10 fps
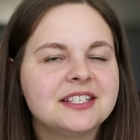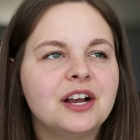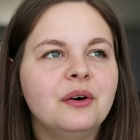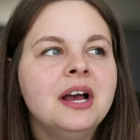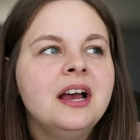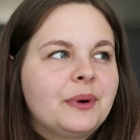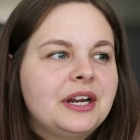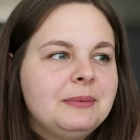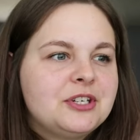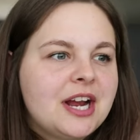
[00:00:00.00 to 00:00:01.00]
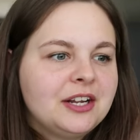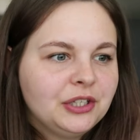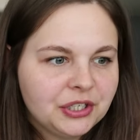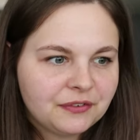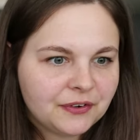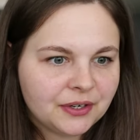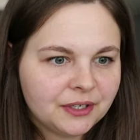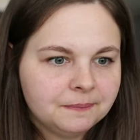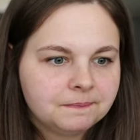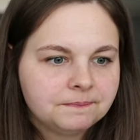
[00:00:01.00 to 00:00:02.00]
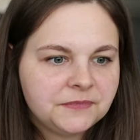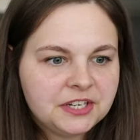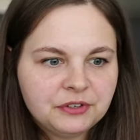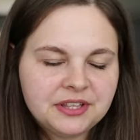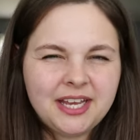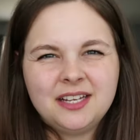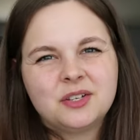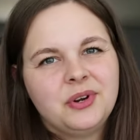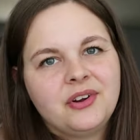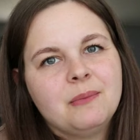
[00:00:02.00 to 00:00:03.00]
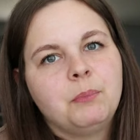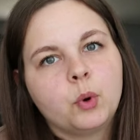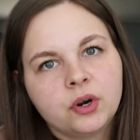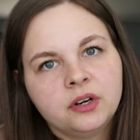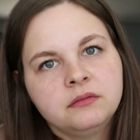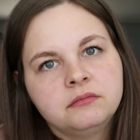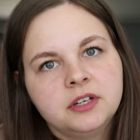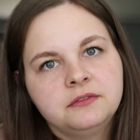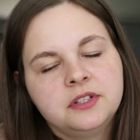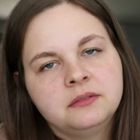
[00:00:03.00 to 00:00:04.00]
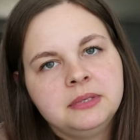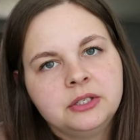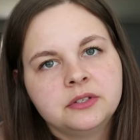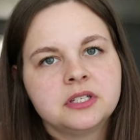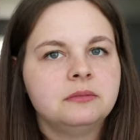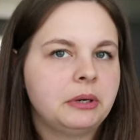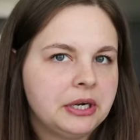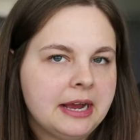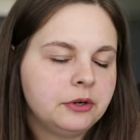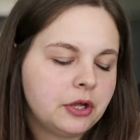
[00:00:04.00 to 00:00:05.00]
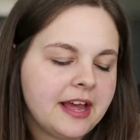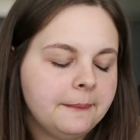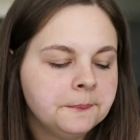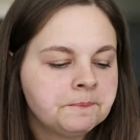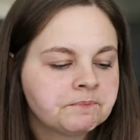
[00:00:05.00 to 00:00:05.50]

So we're gonna be trying to look for different things so we don't get bored of the meals and burn out and all that.